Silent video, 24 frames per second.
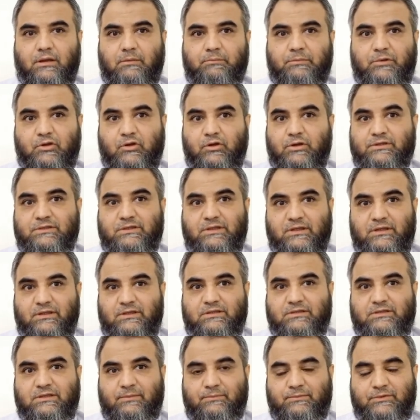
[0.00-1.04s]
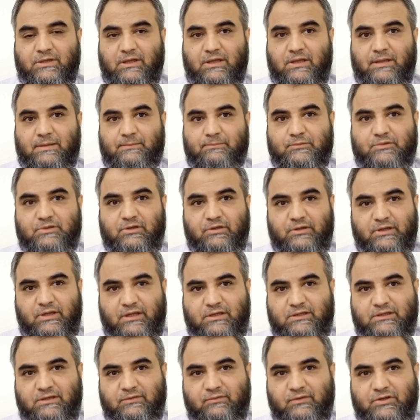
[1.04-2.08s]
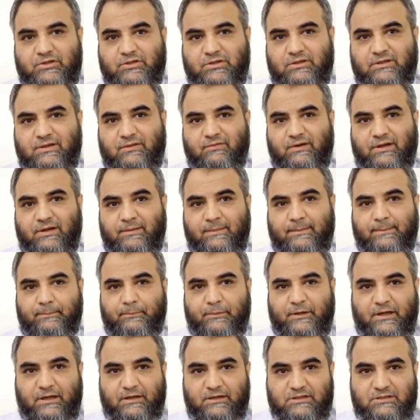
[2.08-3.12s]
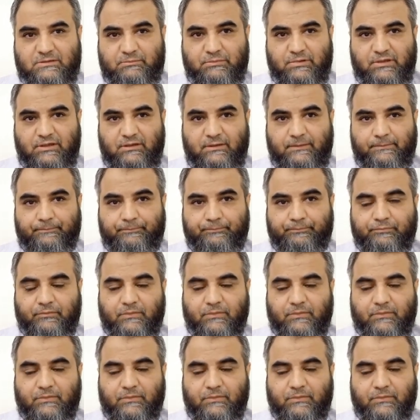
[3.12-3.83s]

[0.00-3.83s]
because there is sometimes a reactivation of hepatitis B.